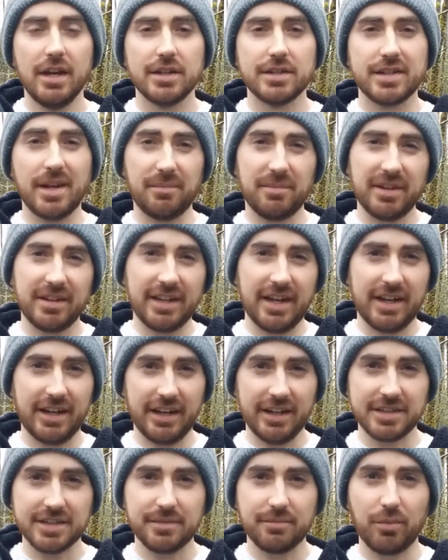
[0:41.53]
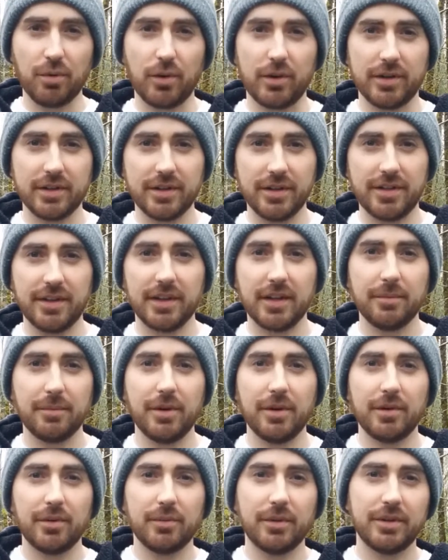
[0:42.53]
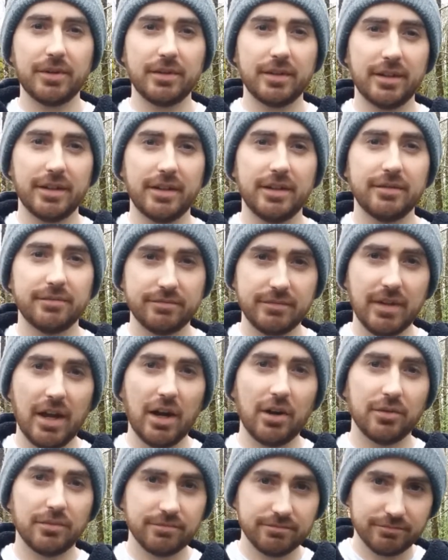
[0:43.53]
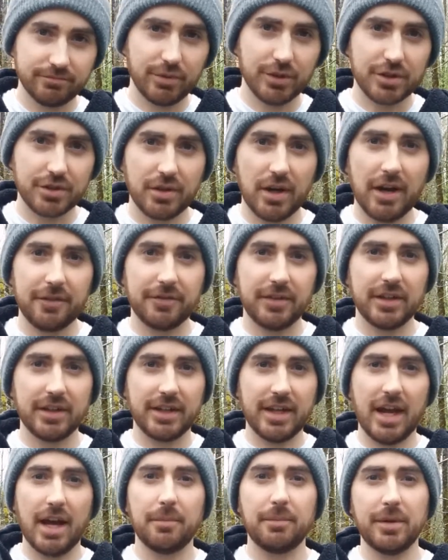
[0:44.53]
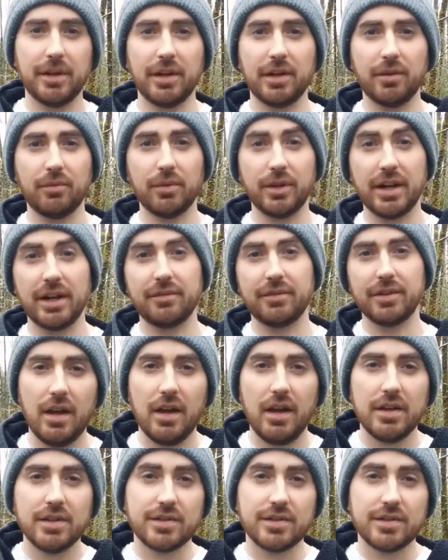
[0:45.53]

something that is important to think about when you're out bushcrafting, camping, whatever.